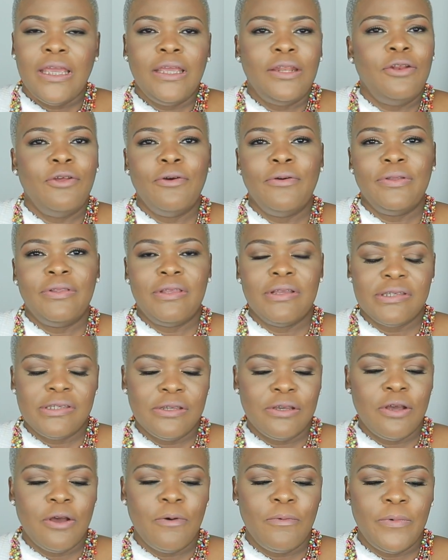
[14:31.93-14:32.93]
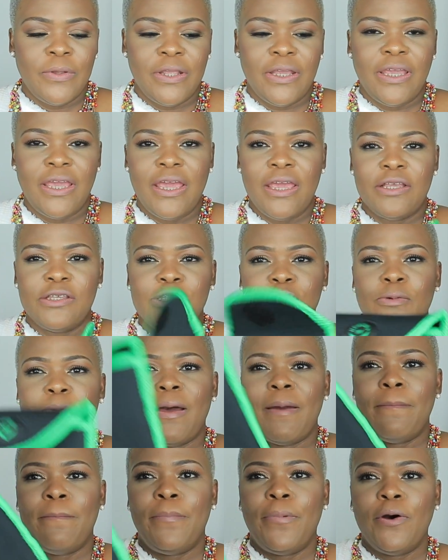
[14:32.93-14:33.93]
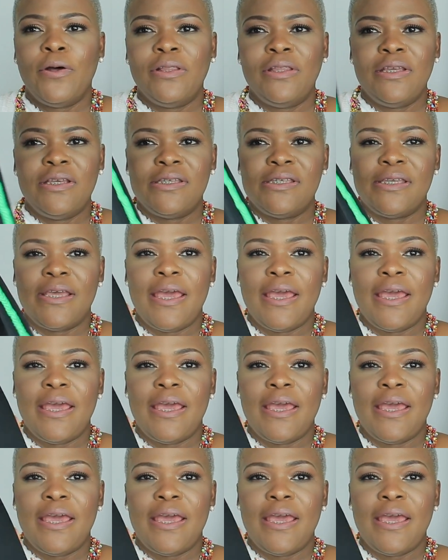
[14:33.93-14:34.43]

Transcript: No, it doesn't come with a case. So I bought this